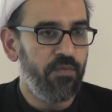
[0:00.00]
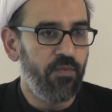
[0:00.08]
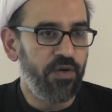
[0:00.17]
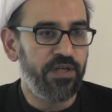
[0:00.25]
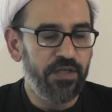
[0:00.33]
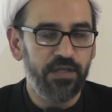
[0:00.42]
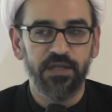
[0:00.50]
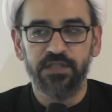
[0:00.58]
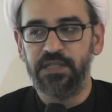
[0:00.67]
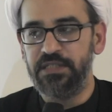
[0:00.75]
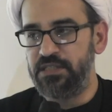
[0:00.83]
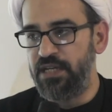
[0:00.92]
what
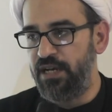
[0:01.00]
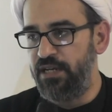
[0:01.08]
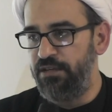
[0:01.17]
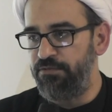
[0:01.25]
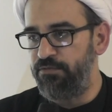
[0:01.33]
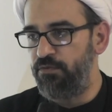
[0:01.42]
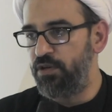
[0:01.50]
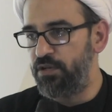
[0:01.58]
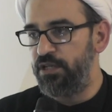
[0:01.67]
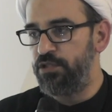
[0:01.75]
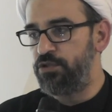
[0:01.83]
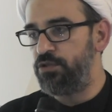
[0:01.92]
is his taklif?
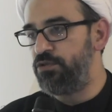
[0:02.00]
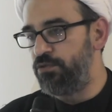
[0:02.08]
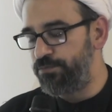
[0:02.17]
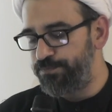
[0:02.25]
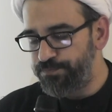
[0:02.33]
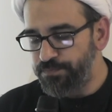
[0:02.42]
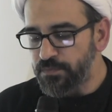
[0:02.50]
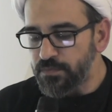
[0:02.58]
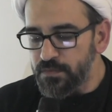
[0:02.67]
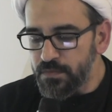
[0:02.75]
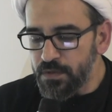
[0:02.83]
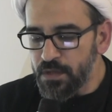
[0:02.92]
What he should do?
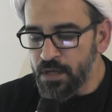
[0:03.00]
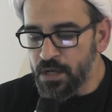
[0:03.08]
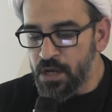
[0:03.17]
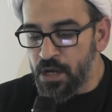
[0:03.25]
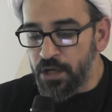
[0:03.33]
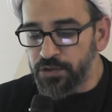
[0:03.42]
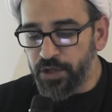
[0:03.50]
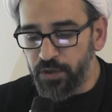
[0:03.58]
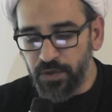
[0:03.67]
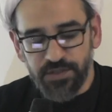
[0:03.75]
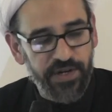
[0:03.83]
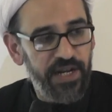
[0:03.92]
So it
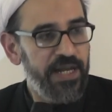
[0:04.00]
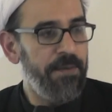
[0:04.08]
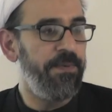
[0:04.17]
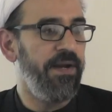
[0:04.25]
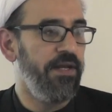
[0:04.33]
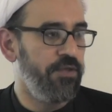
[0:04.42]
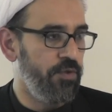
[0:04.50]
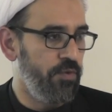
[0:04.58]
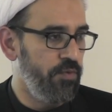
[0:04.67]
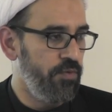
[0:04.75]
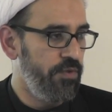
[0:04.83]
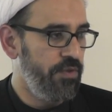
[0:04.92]
was really a
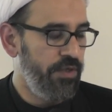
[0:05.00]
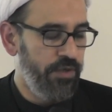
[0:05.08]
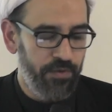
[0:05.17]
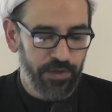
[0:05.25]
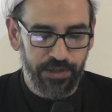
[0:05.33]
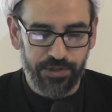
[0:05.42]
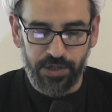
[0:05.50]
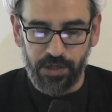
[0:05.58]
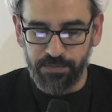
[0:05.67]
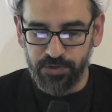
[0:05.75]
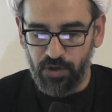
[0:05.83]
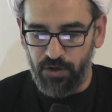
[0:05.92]
breakthrough, you know, in
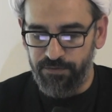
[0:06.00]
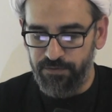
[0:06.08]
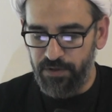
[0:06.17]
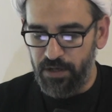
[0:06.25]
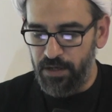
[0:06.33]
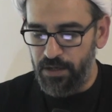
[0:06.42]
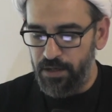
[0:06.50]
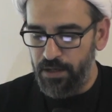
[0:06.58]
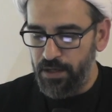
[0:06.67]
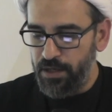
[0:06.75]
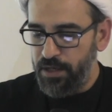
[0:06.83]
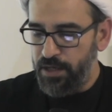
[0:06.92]
terms of uh,
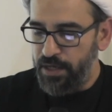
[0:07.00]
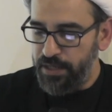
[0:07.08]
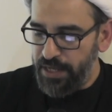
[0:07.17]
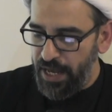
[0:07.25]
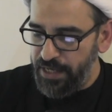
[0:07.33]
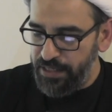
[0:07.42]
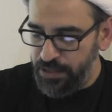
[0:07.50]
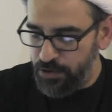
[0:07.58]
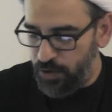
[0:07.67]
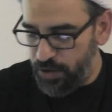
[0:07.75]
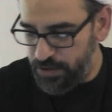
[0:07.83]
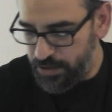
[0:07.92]
uh Naini
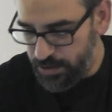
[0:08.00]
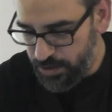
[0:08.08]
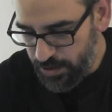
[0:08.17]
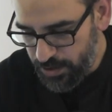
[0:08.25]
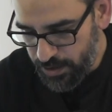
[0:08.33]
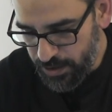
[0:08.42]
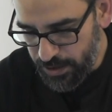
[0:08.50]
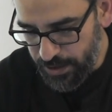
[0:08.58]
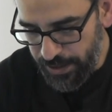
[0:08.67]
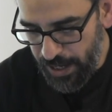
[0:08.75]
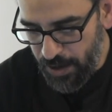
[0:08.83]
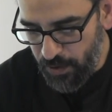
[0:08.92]
thought. Uh,
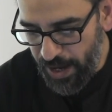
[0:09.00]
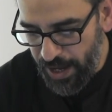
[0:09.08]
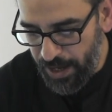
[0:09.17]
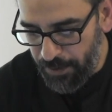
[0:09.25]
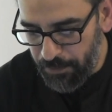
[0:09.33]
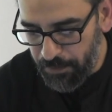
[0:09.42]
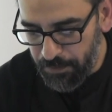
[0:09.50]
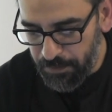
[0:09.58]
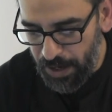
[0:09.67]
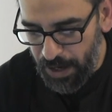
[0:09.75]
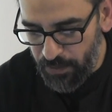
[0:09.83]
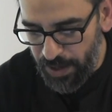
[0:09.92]
now,
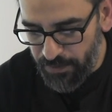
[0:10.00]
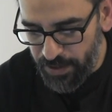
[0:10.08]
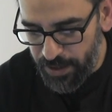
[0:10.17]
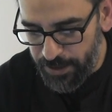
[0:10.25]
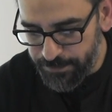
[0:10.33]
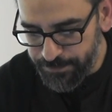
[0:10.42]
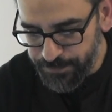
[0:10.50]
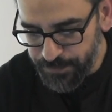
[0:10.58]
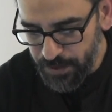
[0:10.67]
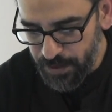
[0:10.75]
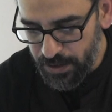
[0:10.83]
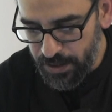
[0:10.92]
however,
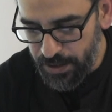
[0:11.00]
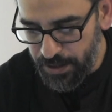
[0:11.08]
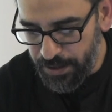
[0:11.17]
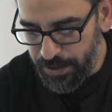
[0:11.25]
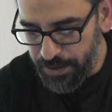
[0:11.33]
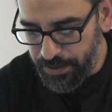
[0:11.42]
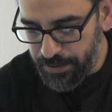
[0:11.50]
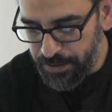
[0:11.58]
uh,